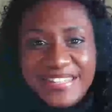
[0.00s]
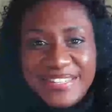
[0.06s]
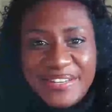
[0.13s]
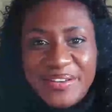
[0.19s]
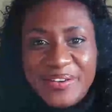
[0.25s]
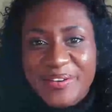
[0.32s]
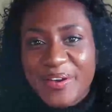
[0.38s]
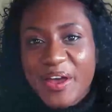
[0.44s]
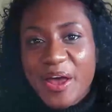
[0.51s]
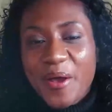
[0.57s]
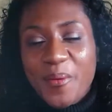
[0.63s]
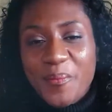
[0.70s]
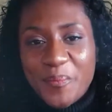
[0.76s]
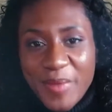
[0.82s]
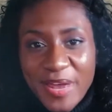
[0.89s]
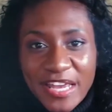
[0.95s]
to
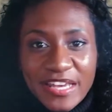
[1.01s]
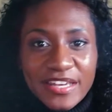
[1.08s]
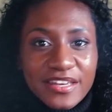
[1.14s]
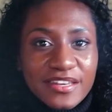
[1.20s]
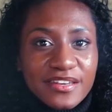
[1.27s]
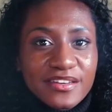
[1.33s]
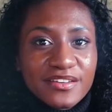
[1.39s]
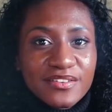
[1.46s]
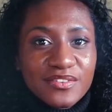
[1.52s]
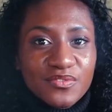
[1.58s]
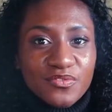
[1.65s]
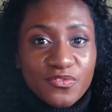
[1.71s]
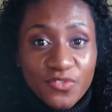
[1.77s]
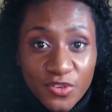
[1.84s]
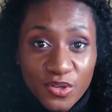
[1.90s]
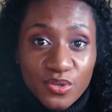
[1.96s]
make
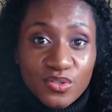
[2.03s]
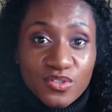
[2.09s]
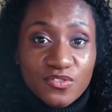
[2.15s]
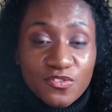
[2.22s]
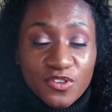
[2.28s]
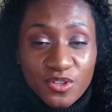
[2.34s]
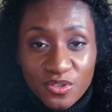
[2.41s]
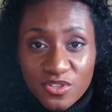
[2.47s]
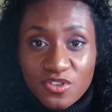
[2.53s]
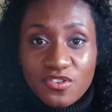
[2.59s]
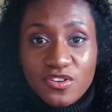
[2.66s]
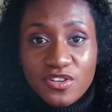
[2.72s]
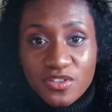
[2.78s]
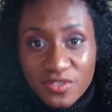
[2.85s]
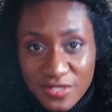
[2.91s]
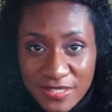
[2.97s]
food for your dog
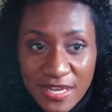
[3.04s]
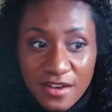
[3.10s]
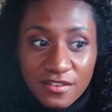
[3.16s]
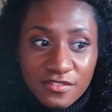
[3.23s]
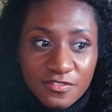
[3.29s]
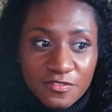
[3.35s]
yourself,